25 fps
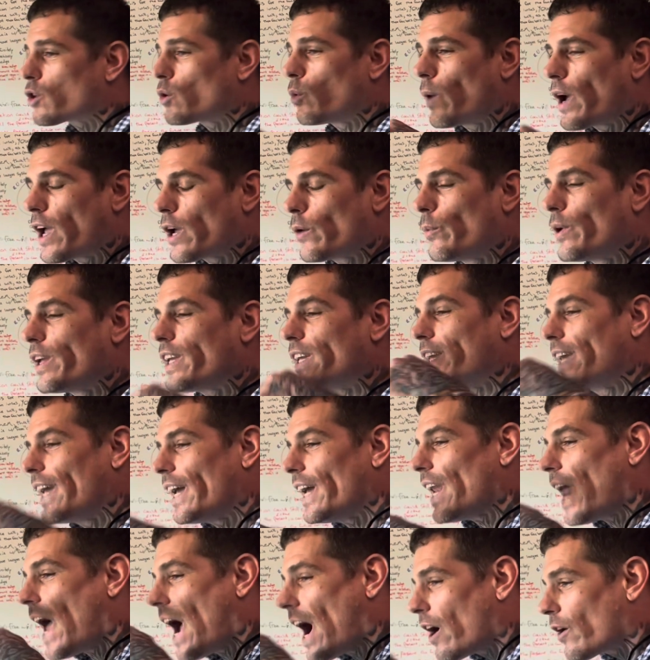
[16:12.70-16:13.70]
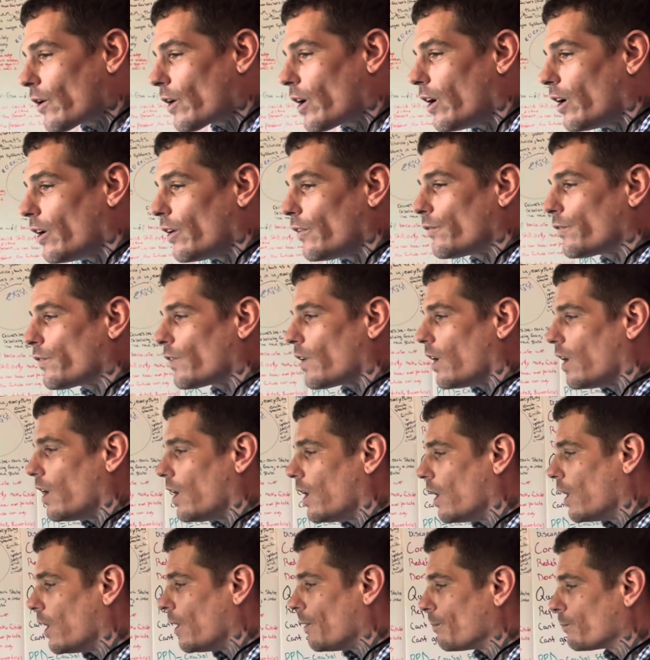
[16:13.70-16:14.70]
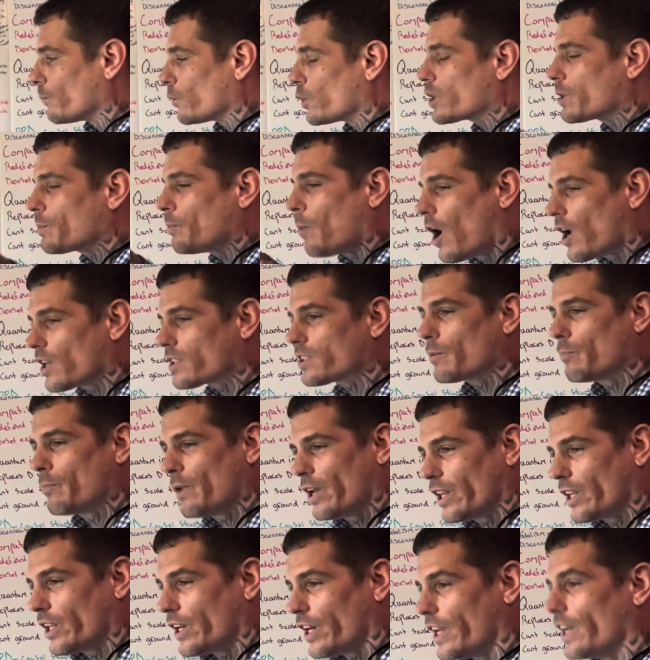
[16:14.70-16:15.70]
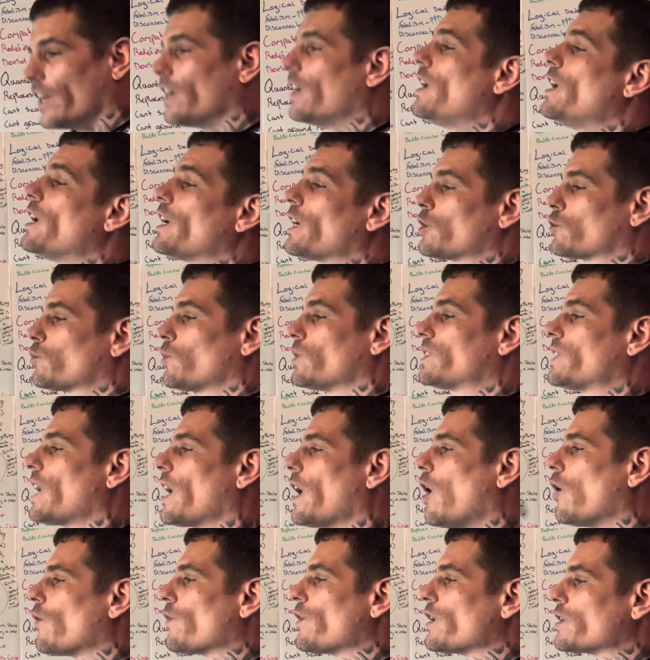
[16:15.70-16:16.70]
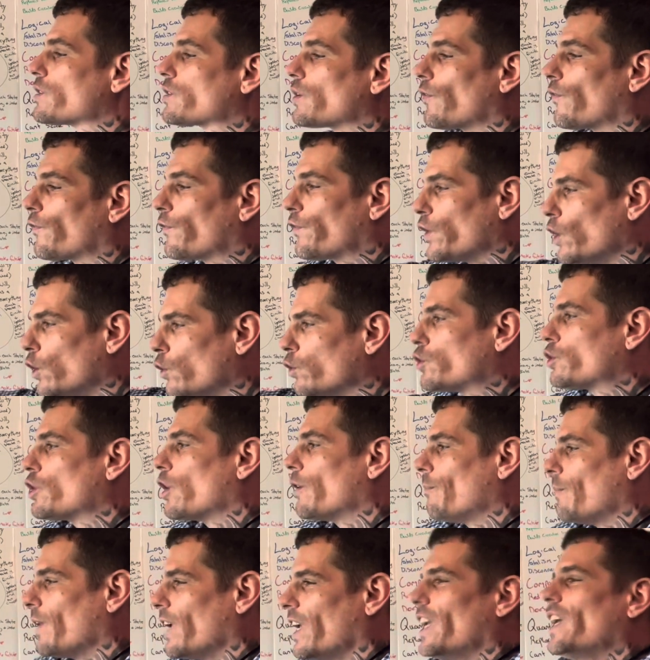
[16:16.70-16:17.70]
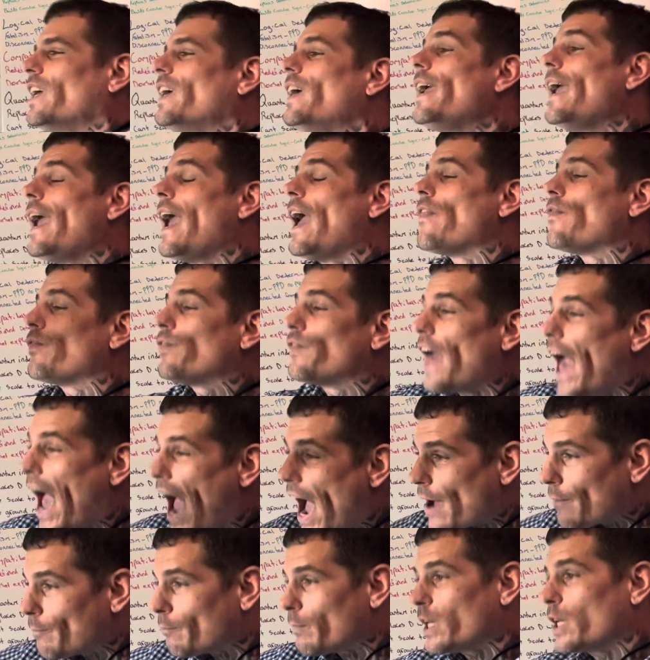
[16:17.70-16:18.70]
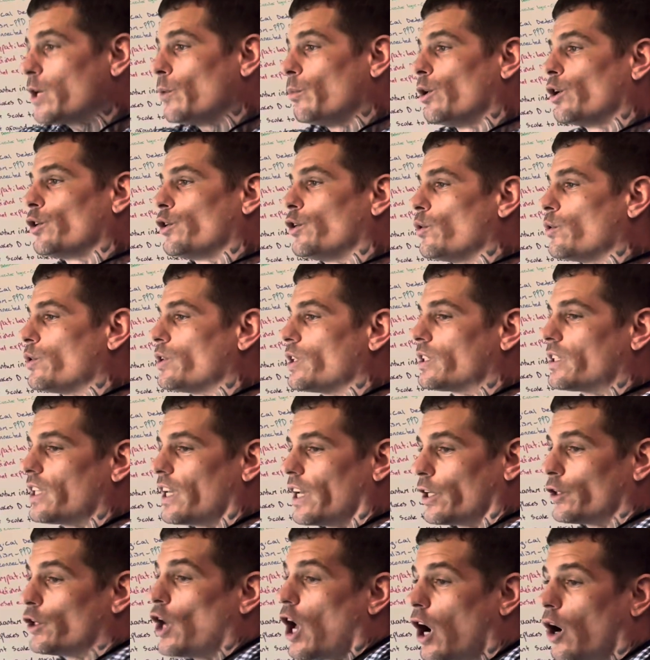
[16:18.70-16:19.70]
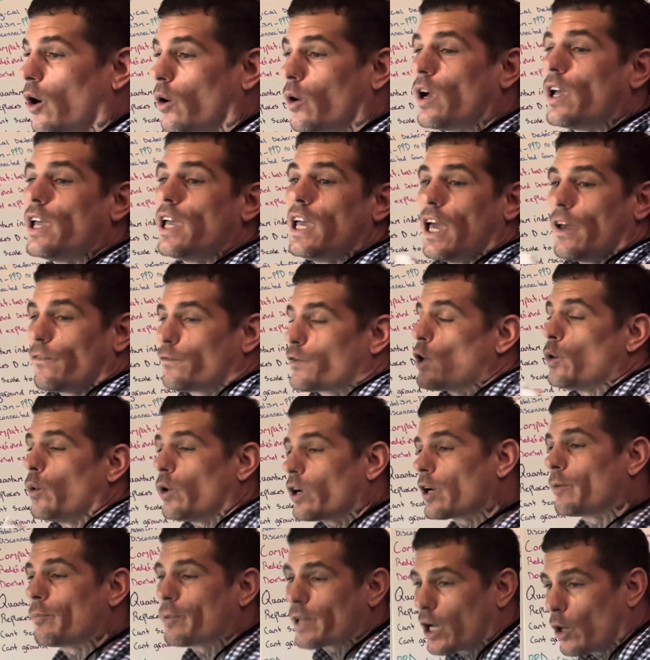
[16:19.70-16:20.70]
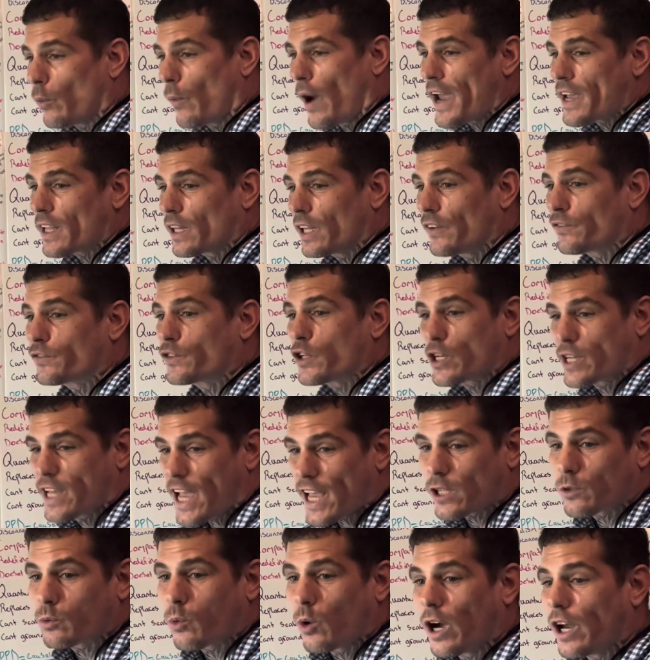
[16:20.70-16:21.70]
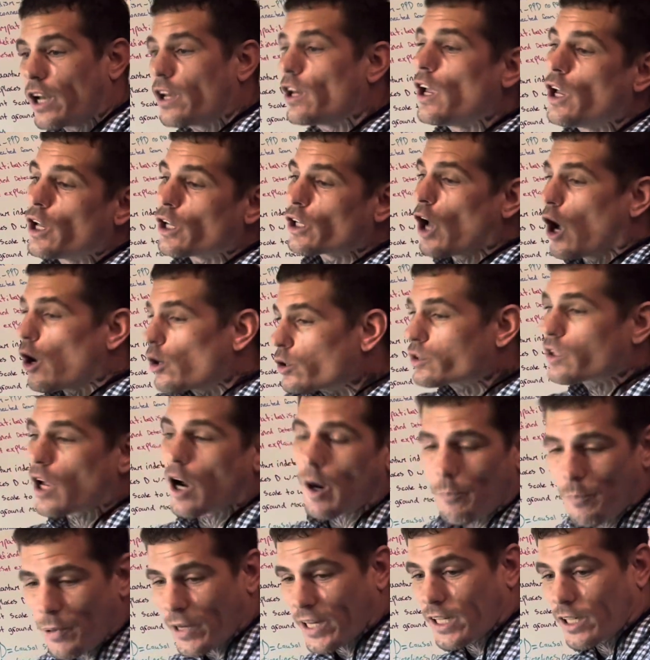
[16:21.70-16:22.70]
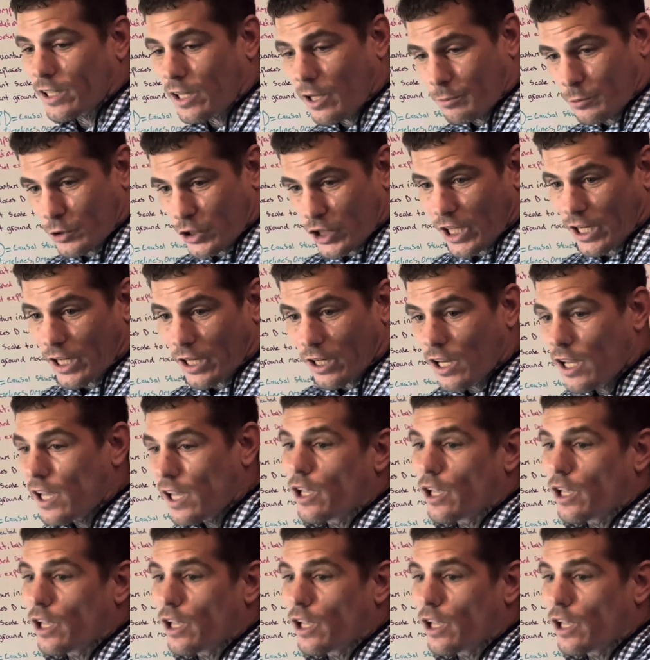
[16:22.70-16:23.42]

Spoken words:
way we get out of responsibility. Because we say, oh, there's a future me, and that me will do the thing. No. If you want to be a weightlifter, guess what? Go start picking up shit.